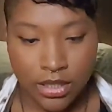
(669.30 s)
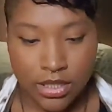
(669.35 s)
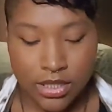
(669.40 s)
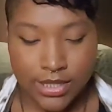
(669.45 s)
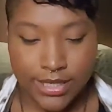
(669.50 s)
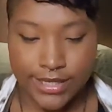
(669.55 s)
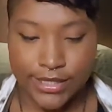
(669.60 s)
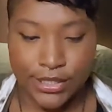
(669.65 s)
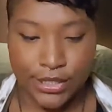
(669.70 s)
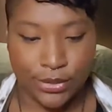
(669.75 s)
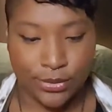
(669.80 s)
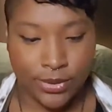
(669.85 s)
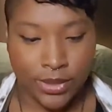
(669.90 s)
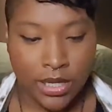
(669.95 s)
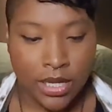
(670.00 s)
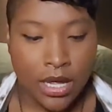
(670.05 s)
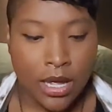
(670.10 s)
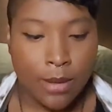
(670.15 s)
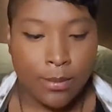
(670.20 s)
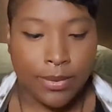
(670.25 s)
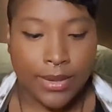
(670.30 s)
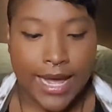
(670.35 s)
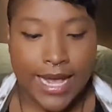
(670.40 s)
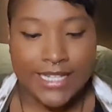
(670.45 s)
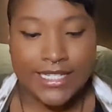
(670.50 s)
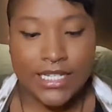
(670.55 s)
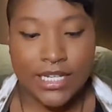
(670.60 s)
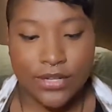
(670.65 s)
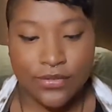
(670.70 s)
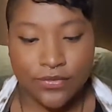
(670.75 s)
Take two.
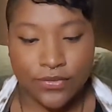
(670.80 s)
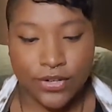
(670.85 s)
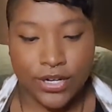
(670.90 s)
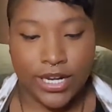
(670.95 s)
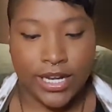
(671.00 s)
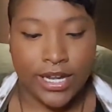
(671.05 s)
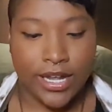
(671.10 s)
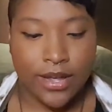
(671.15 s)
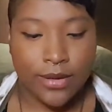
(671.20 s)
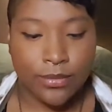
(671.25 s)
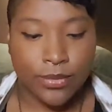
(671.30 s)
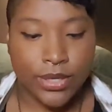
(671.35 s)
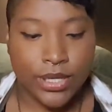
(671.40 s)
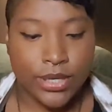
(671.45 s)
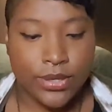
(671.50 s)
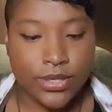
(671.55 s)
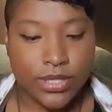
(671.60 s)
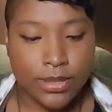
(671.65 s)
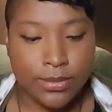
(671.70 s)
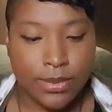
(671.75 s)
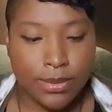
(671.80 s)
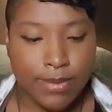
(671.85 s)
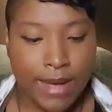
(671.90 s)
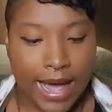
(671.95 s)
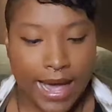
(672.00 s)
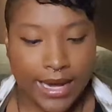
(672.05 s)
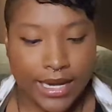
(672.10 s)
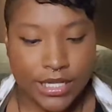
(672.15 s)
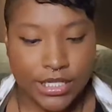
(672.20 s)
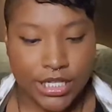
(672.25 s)
Plastic-free, reusable
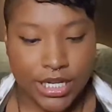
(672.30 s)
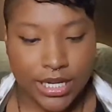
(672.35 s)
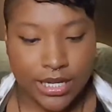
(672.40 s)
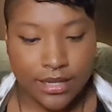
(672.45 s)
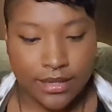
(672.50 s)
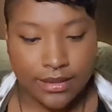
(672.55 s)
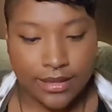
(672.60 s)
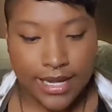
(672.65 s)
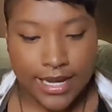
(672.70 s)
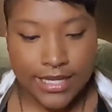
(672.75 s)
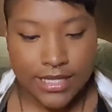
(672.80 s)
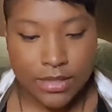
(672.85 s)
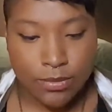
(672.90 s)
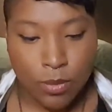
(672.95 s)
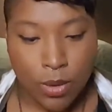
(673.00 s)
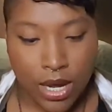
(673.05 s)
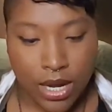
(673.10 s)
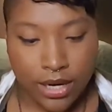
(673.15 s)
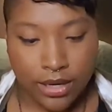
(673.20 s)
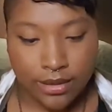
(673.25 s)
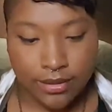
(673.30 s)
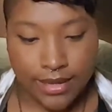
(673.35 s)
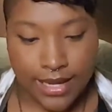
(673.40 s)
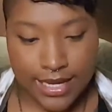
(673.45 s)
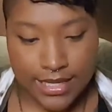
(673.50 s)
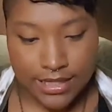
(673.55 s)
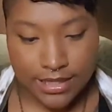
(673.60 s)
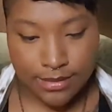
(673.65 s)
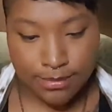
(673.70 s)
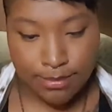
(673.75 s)
packaging, less water,
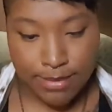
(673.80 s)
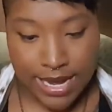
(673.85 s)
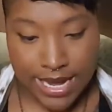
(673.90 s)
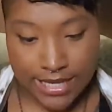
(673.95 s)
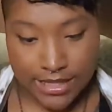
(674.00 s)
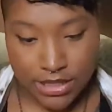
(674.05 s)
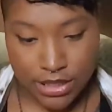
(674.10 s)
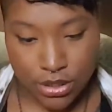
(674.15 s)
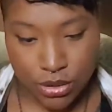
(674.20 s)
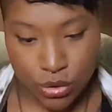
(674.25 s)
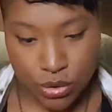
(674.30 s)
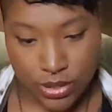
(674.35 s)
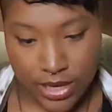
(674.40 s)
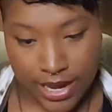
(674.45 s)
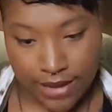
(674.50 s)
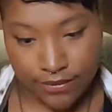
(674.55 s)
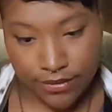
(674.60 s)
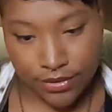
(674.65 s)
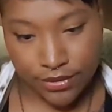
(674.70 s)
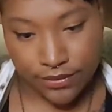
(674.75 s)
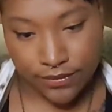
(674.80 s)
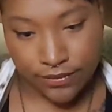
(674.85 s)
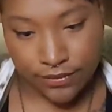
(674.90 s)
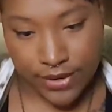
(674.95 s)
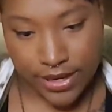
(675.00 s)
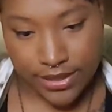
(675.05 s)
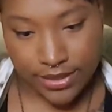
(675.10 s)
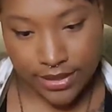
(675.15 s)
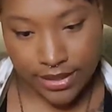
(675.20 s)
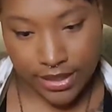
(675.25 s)
less mess, travel
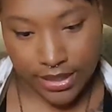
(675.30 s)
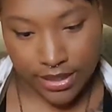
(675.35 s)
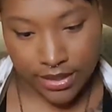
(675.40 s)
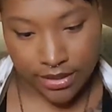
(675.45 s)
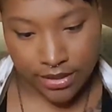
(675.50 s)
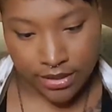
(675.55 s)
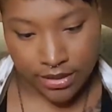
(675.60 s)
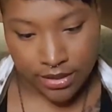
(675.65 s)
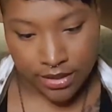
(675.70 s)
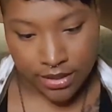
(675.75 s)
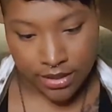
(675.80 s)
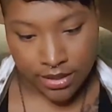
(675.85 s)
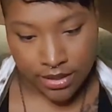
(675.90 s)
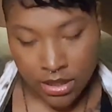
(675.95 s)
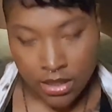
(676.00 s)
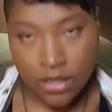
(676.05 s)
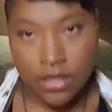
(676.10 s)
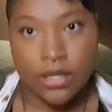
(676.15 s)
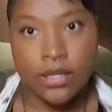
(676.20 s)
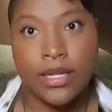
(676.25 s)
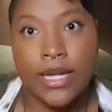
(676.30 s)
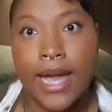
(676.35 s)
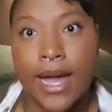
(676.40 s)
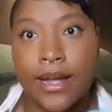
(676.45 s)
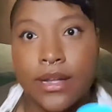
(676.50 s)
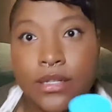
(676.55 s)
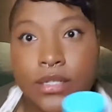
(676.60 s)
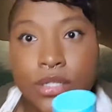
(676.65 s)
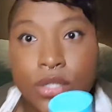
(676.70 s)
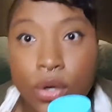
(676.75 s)
friendly. Yeah,
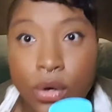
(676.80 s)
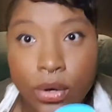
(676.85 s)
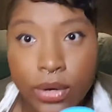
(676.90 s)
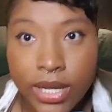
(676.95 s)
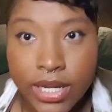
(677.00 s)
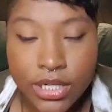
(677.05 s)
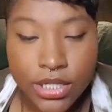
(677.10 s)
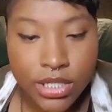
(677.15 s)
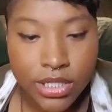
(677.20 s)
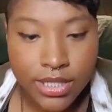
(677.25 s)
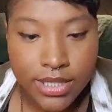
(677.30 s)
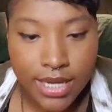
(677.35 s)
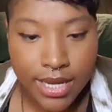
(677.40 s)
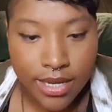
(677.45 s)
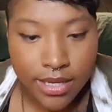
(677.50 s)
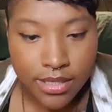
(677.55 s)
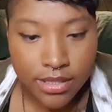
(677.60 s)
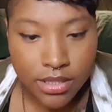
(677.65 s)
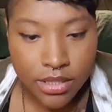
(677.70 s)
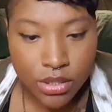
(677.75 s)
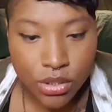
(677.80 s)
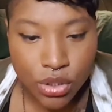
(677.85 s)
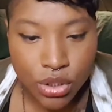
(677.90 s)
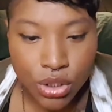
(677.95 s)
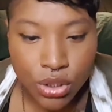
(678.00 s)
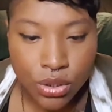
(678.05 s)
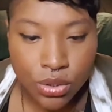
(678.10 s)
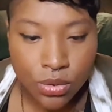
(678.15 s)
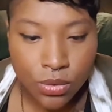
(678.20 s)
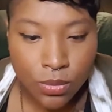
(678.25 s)
so it just says
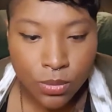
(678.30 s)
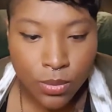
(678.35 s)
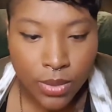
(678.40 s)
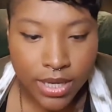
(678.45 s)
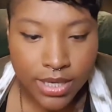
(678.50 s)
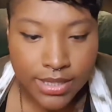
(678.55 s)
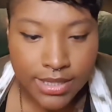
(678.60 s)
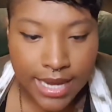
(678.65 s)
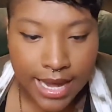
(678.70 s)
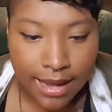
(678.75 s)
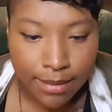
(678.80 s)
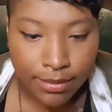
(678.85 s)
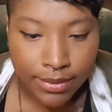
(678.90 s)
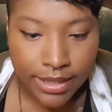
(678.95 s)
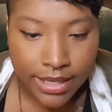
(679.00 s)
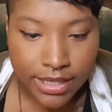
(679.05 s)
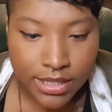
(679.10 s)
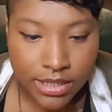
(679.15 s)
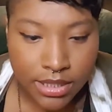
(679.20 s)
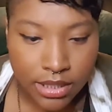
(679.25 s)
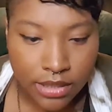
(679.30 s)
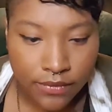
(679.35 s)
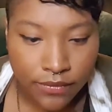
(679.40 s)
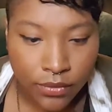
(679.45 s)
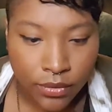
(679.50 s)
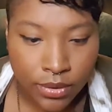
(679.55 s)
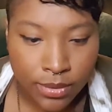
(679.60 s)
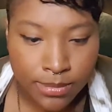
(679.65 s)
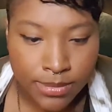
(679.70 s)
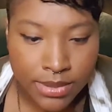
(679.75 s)
chew one tablet until it
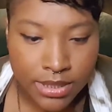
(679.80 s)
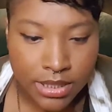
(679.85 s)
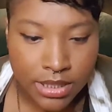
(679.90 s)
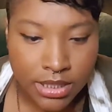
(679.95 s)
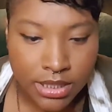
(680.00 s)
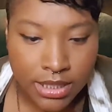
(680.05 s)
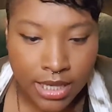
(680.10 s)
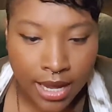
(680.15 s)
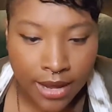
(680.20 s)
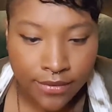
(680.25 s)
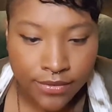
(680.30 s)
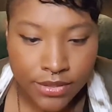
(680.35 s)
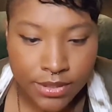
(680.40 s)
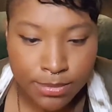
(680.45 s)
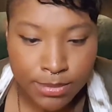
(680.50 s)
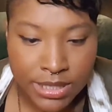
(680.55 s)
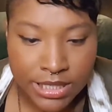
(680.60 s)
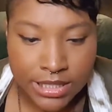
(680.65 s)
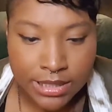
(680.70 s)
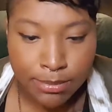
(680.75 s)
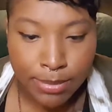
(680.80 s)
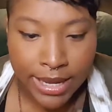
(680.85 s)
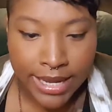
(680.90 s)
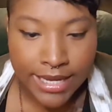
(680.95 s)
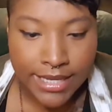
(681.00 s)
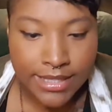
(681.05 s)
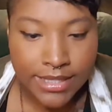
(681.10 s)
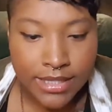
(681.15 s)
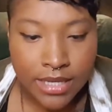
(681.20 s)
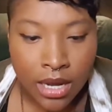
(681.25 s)
forms a soft minty
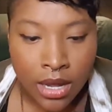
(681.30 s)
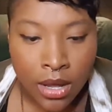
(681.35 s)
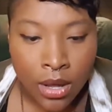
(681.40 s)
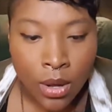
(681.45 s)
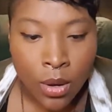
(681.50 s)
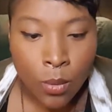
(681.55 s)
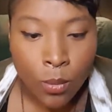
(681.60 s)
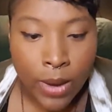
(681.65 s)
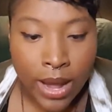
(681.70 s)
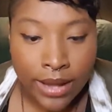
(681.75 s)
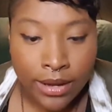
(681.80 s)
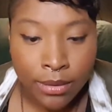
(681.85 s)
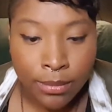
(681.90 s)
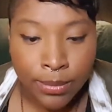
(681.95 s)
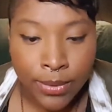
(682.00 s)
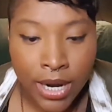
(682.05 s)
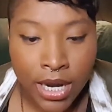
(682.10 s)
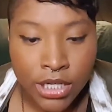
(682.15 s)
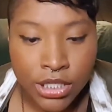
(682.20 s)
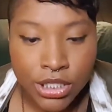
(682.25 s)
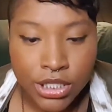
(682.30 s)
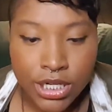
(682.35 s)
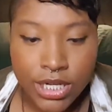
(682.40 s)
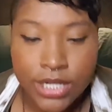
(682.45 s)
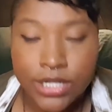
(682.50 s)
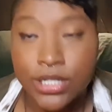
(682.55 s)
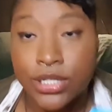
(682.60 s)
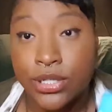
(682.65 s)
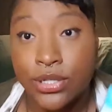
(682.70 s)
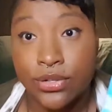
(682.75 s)
paste, wet your brush,
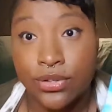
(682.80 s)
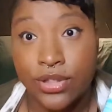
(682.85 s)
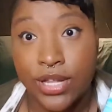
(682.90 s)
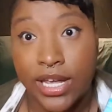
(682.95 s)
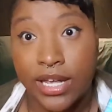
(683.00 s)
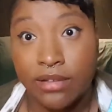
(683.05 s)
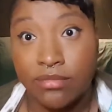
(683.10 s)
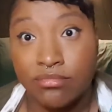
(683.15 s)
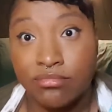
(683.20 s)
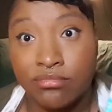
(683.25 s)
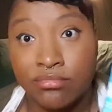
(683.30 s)
and do your thing.